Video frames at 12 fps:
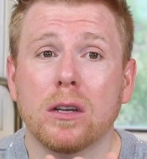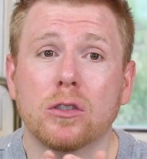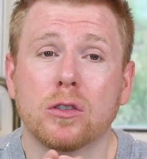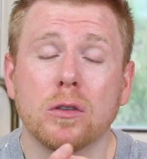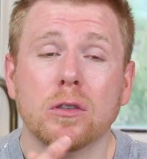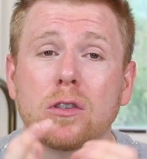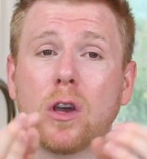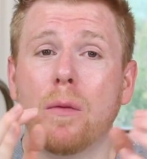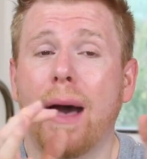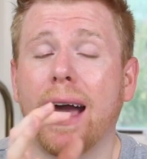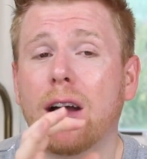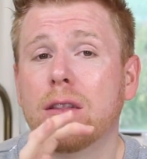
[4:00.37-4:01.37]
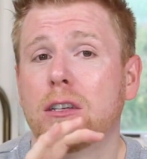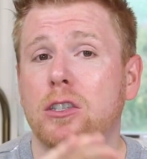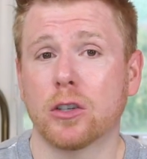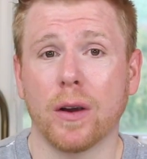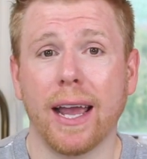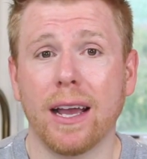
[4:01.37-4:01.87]
controls go back on the
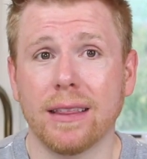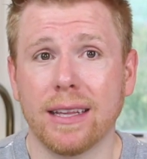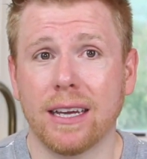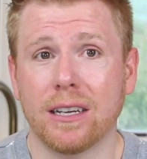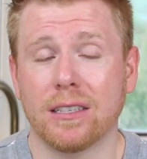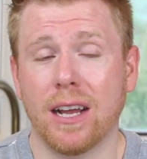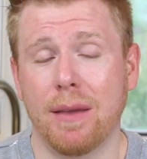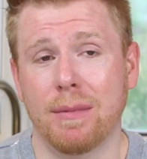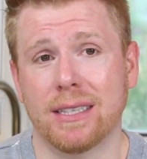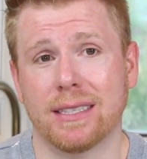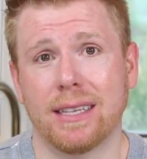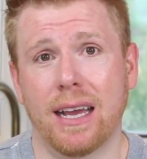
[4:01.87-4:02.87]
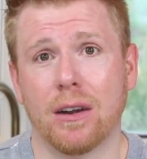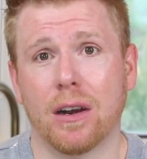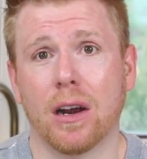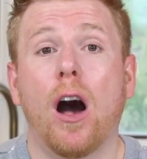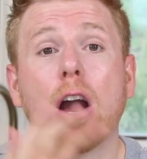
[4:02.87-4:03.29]
tray on the entertainment center.